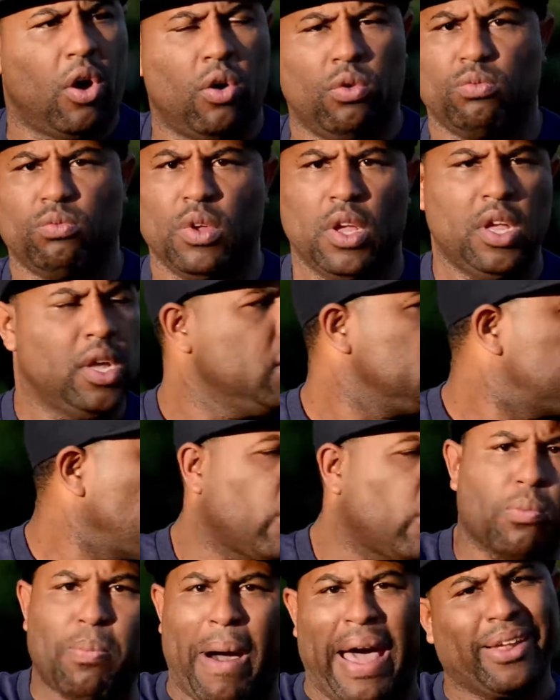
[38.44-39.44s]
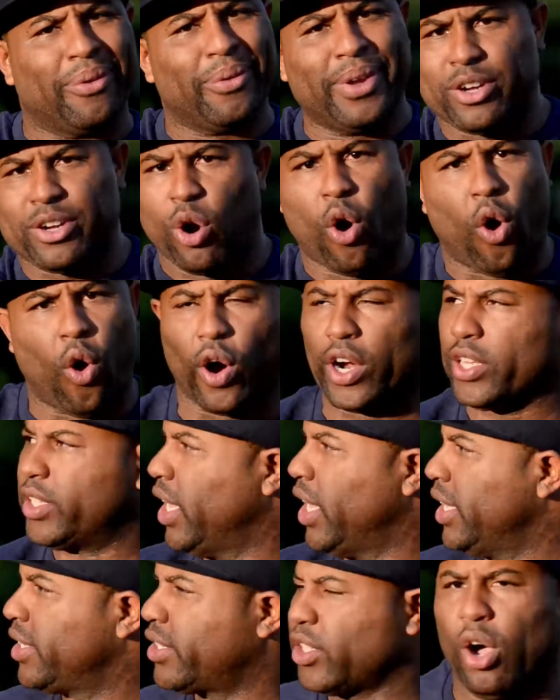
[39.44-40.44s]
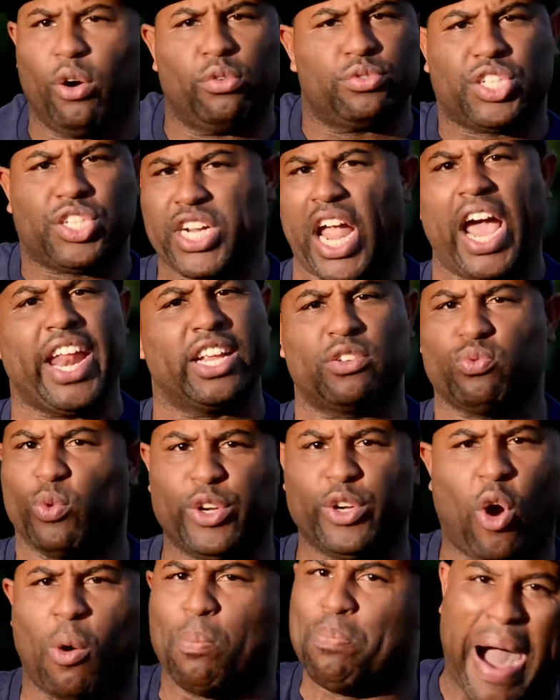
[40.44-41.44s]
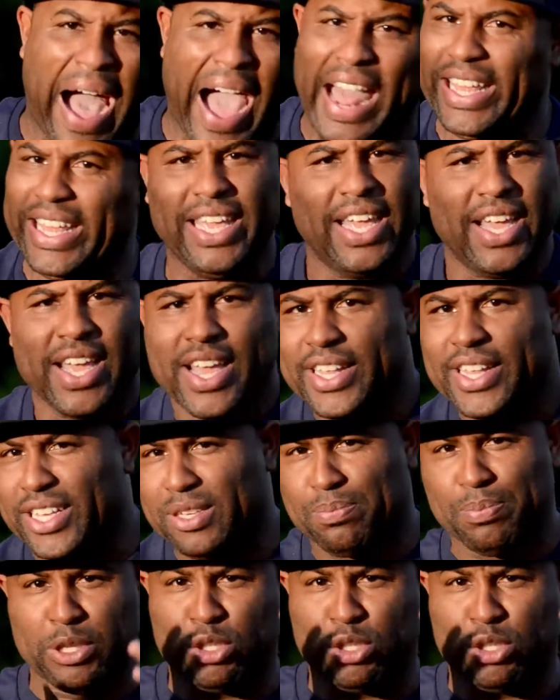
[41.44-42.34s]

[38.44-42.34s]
Don't nobody record this. Don't share this with nobody. This